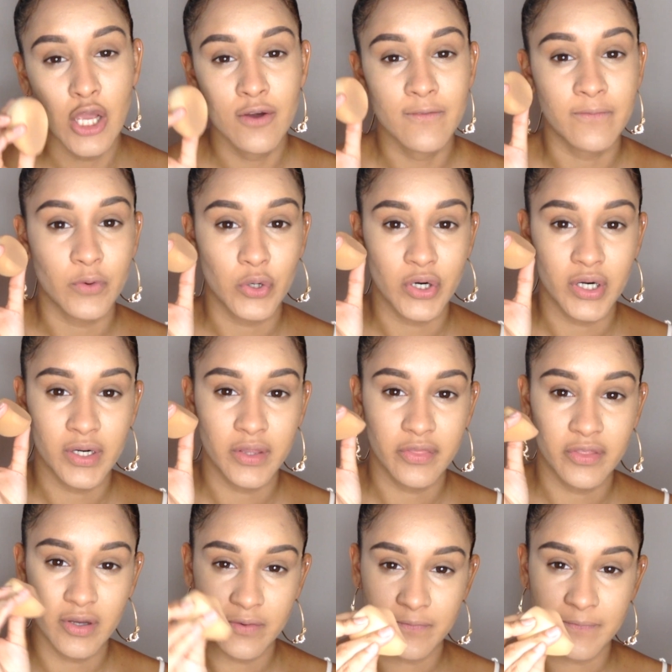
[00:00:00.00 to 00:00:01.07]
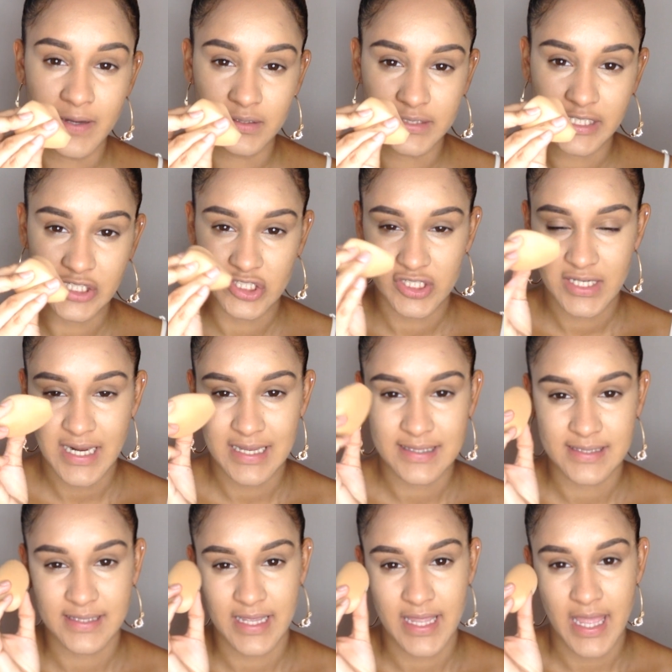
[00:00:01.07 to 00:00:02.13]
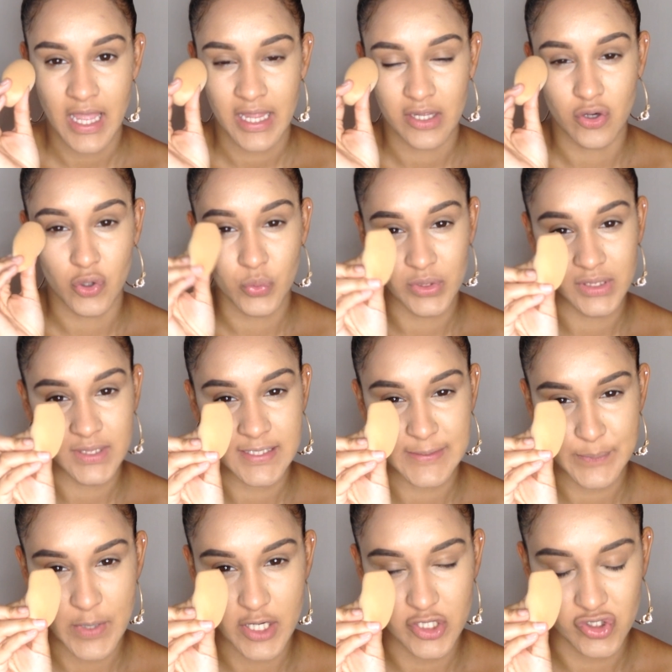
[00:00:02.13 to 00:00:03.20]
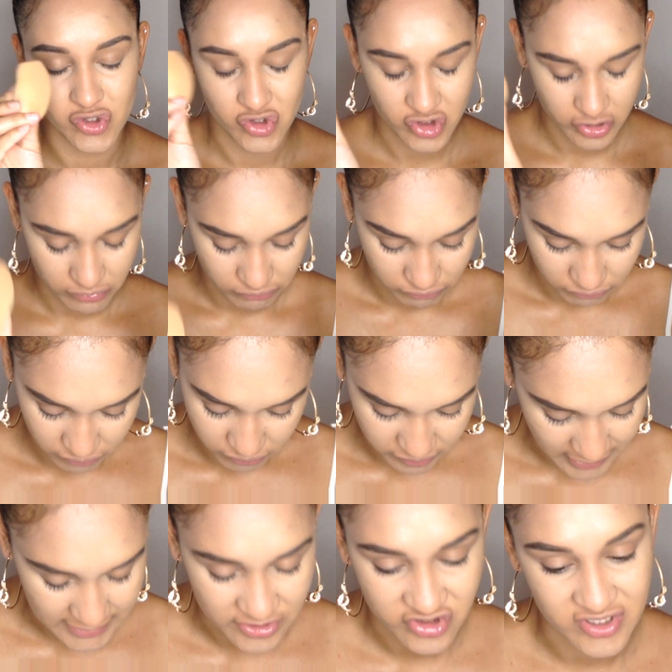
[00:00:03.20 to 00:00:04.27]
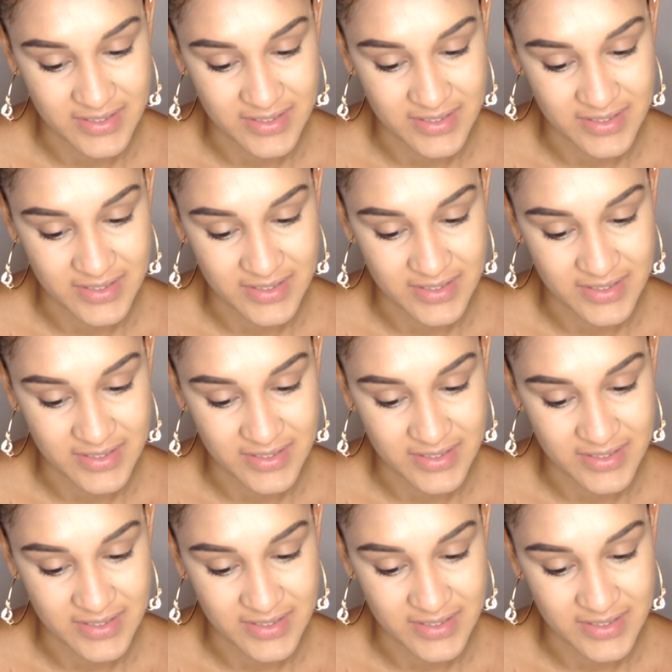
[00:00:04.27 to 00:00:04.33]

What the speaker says: For the foundation, I say I go with the sponge. That's